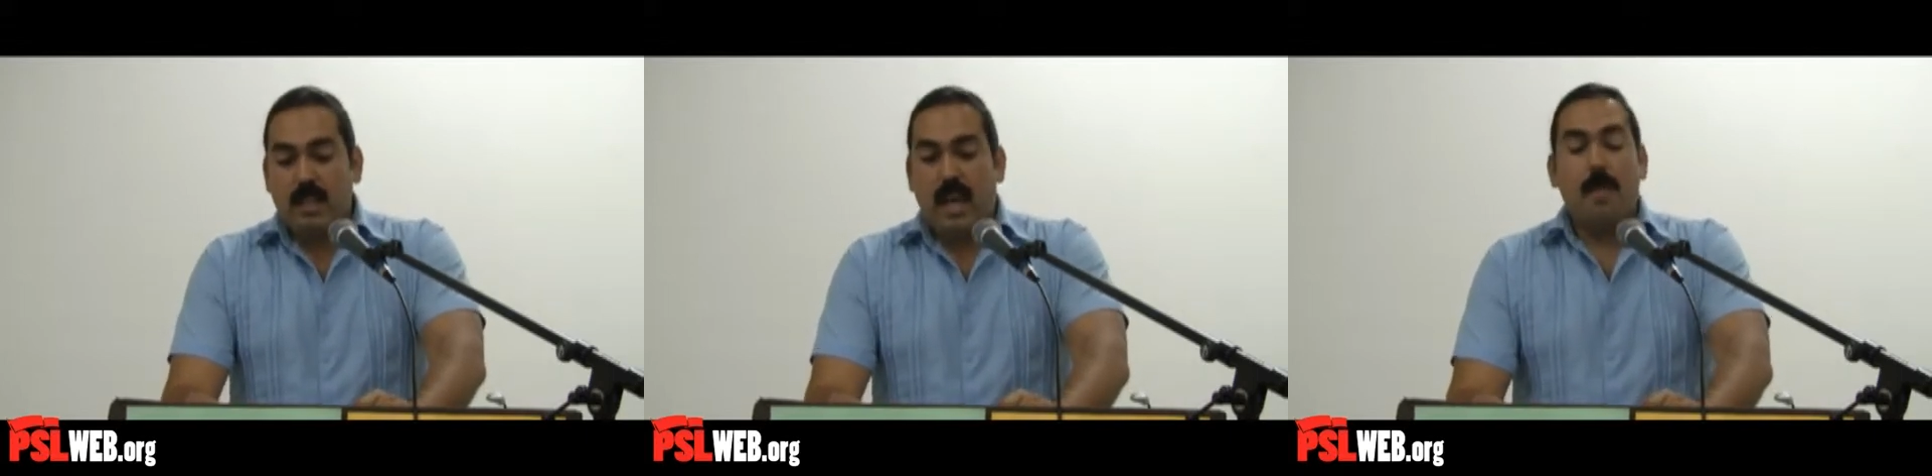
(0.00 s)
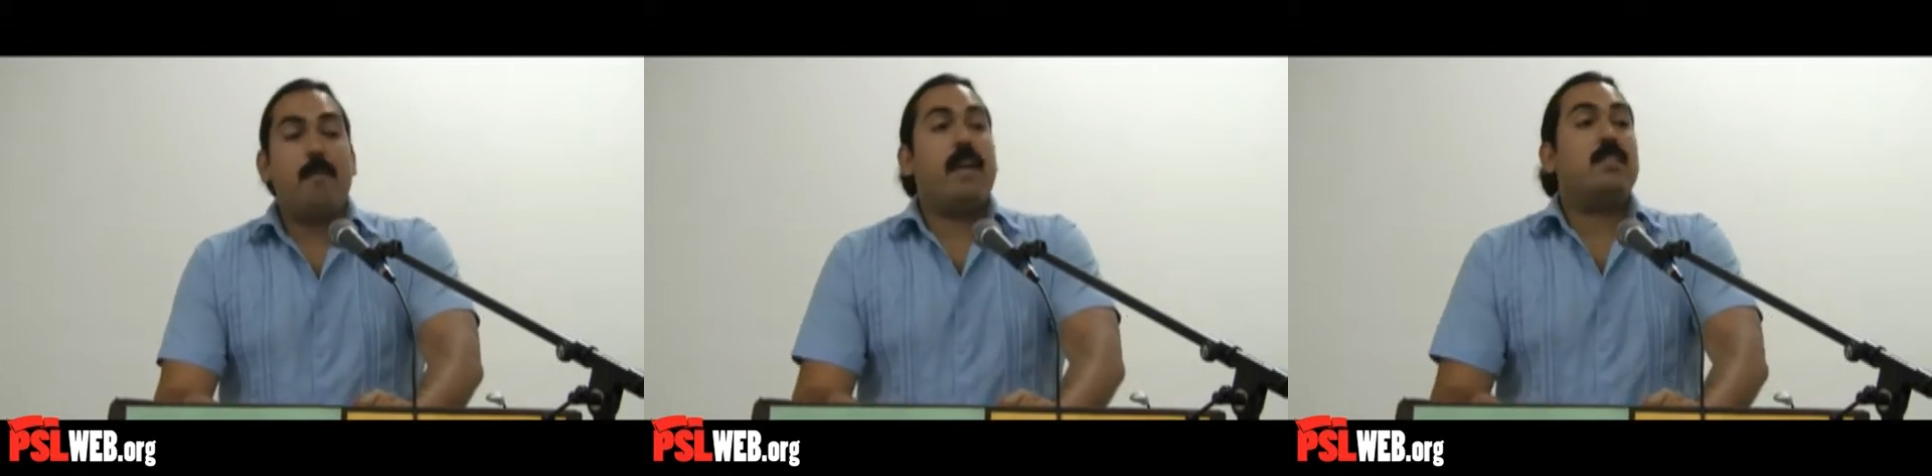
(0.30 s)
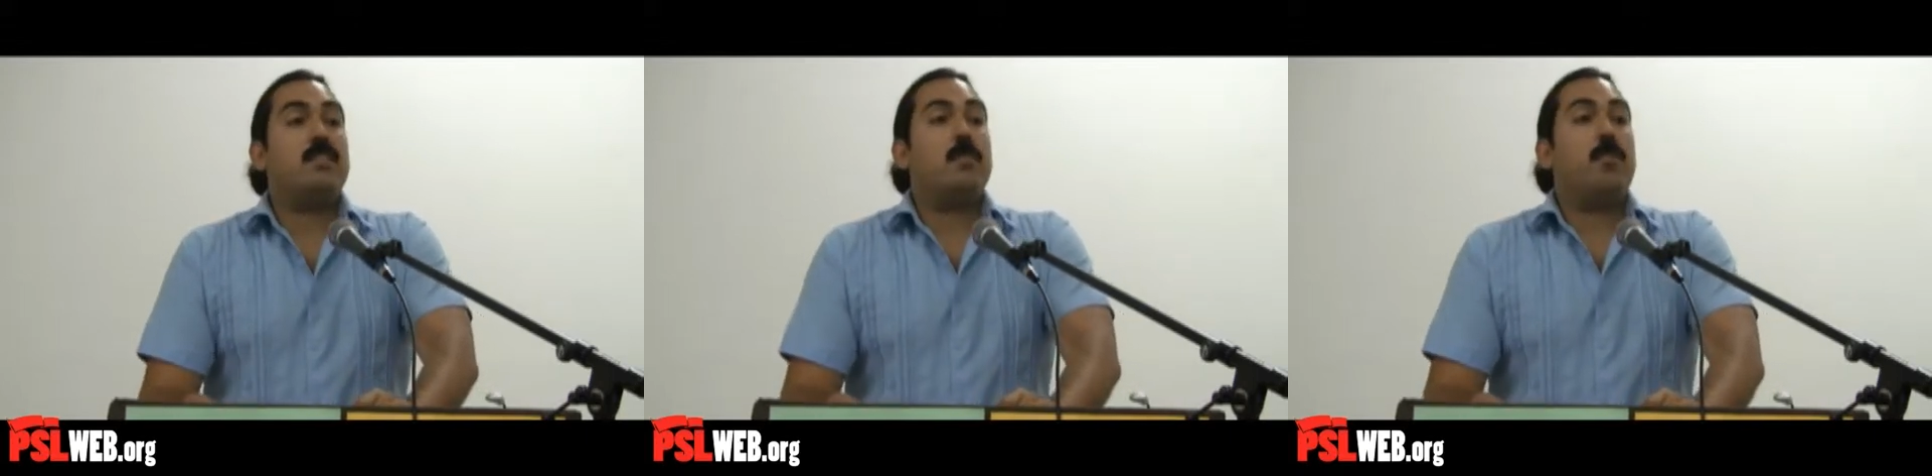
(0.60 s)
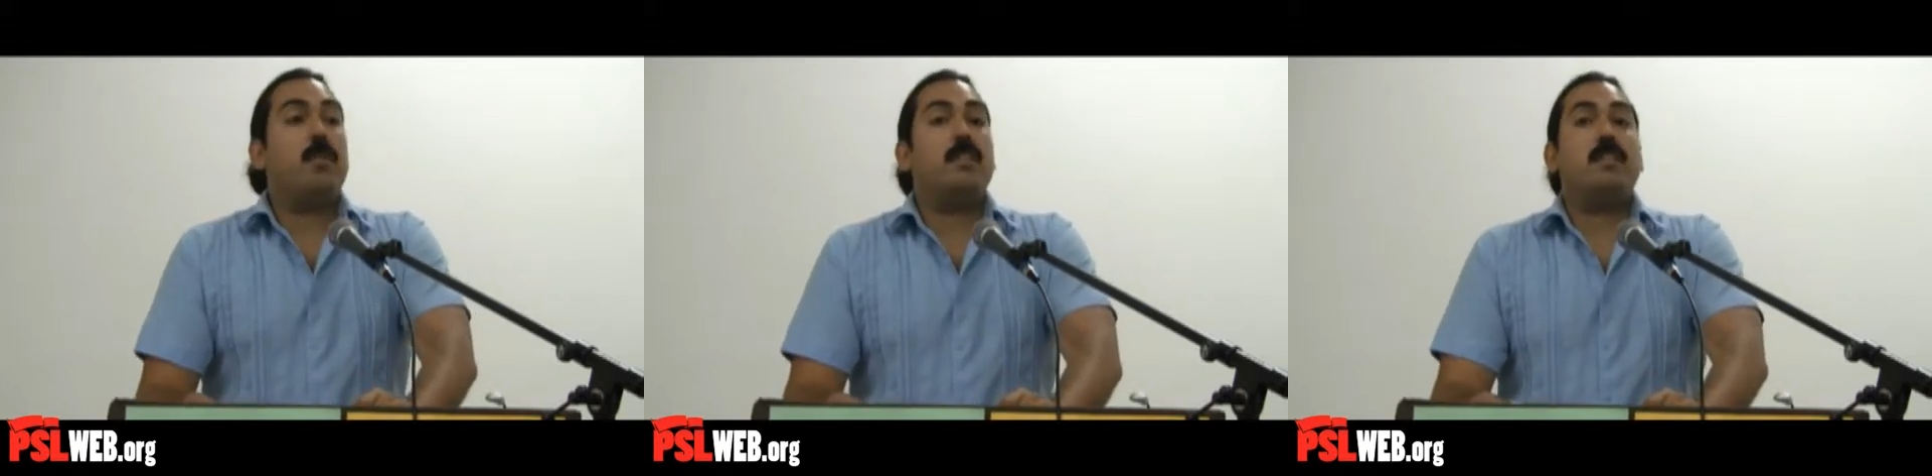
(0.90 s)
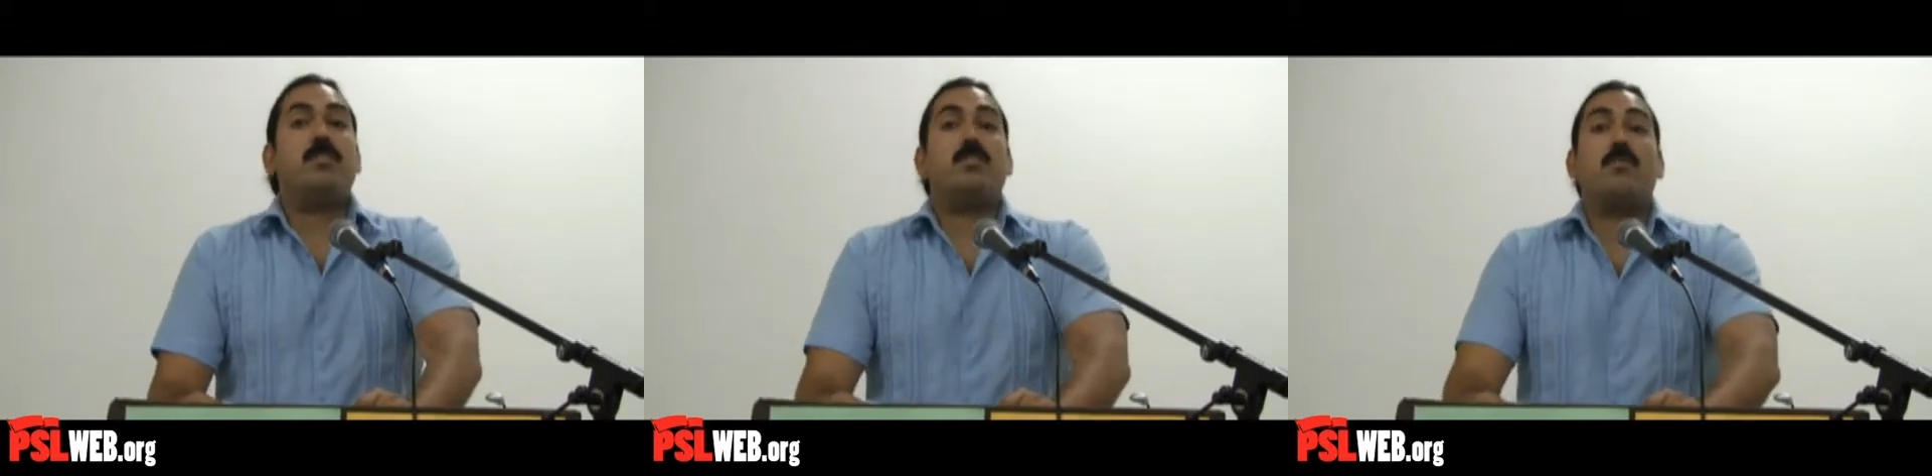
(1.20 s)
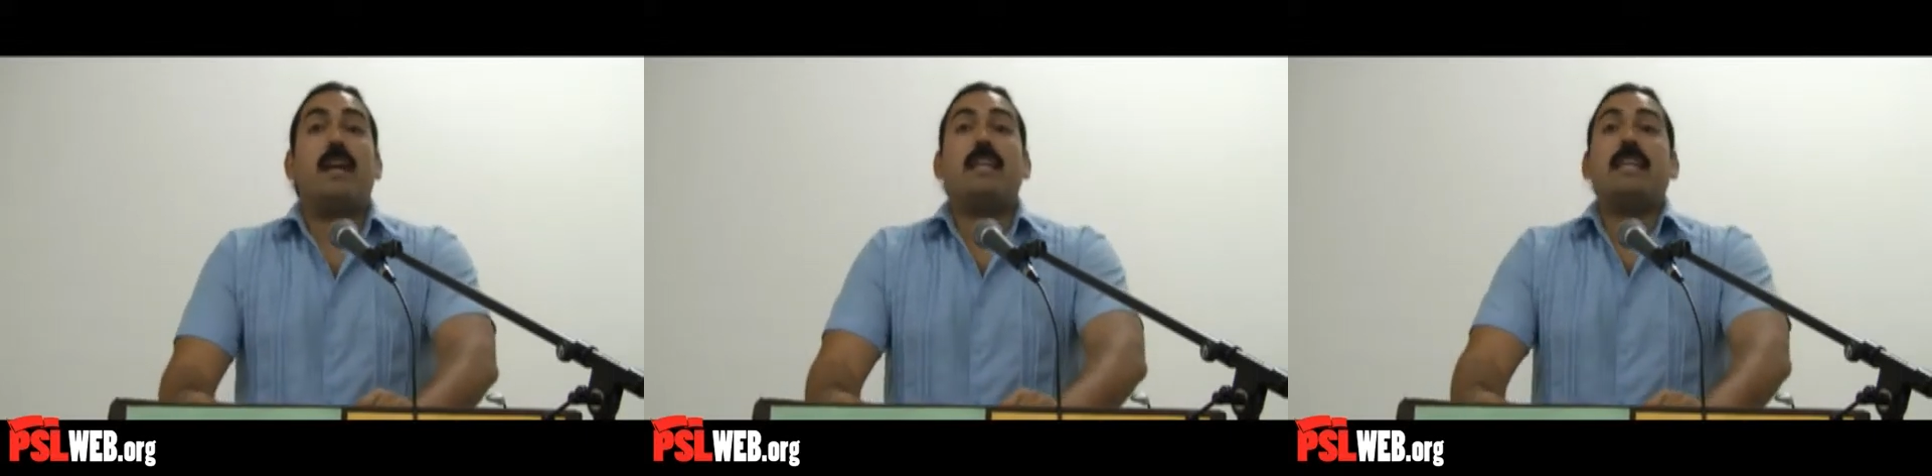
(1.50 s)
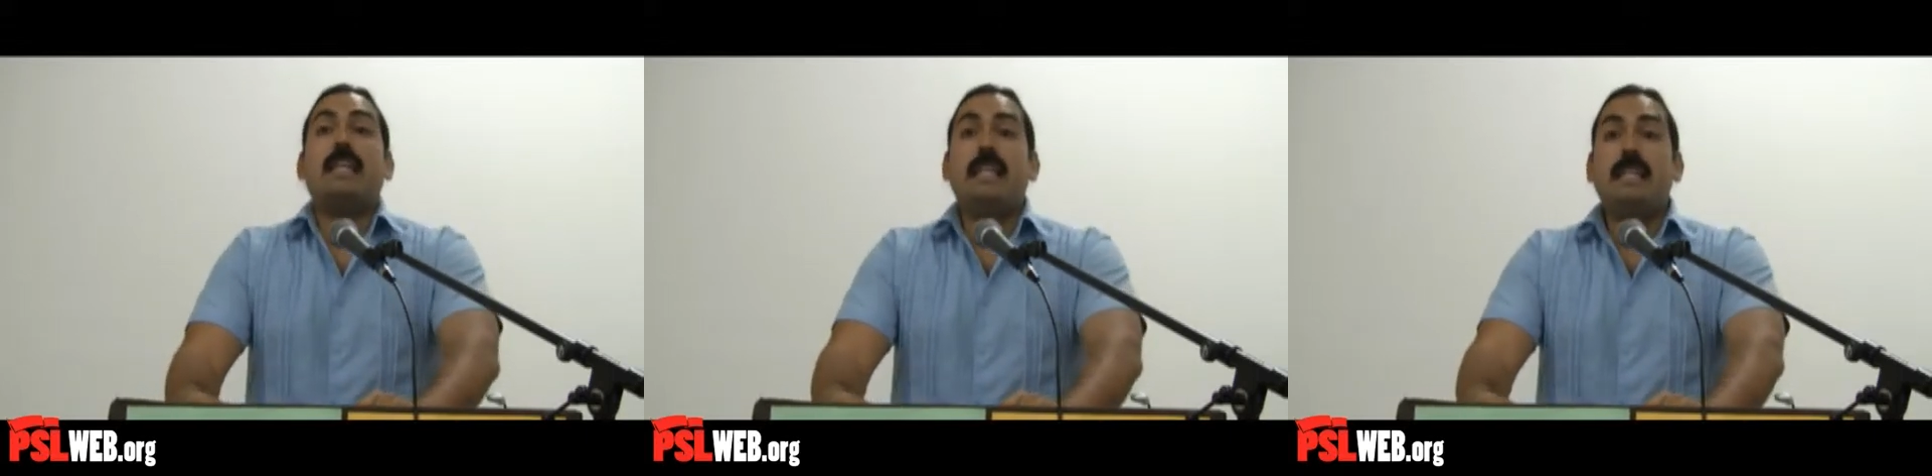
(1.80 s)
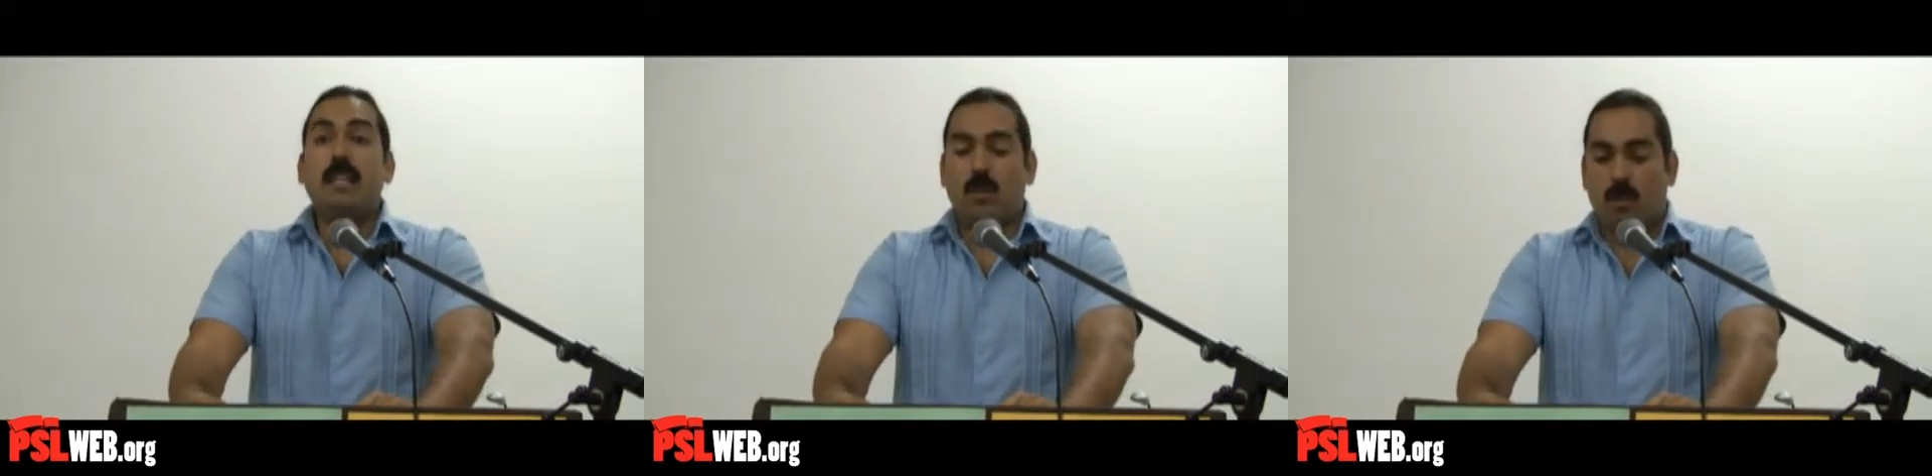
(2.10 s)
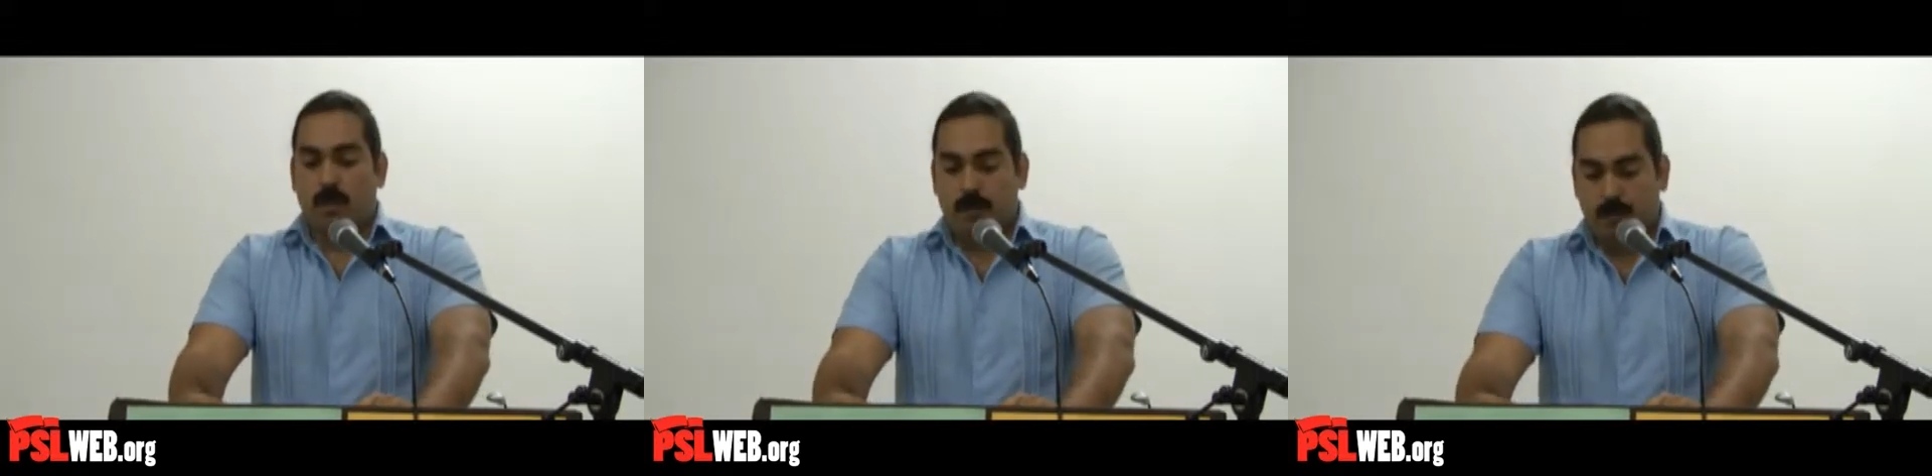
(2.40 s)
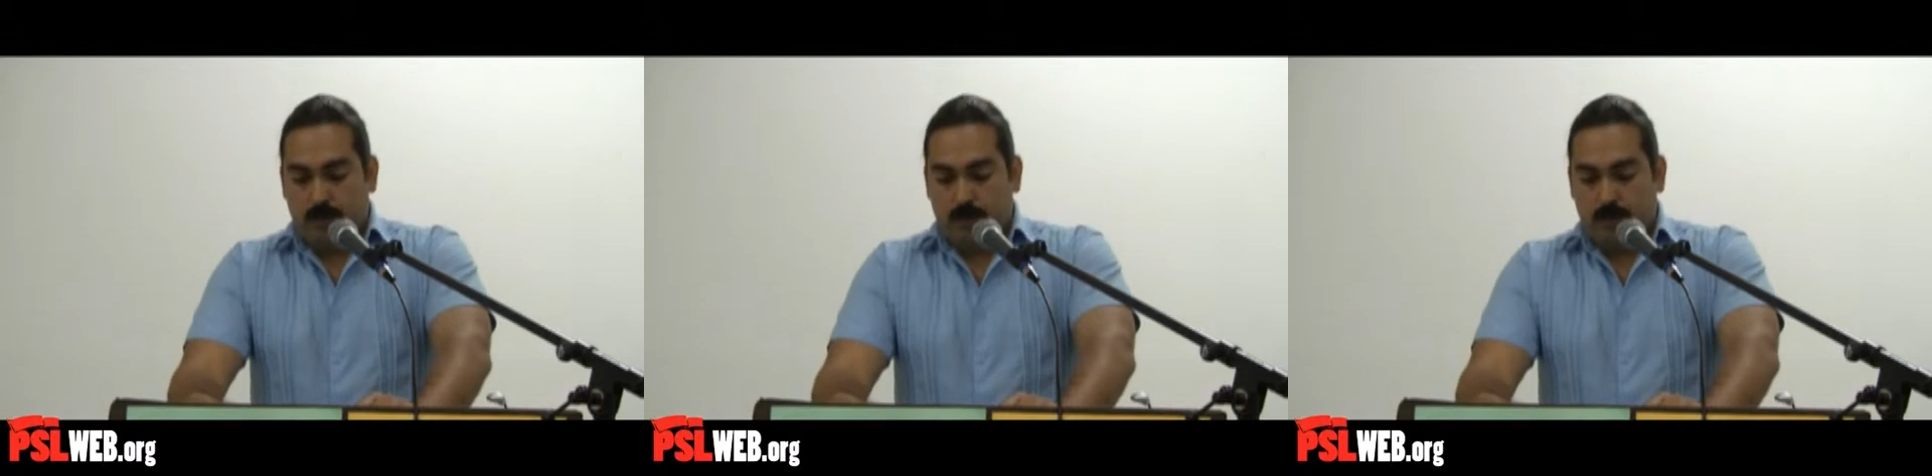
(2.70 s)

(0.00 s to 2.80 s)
and makes supporting the strike illegal.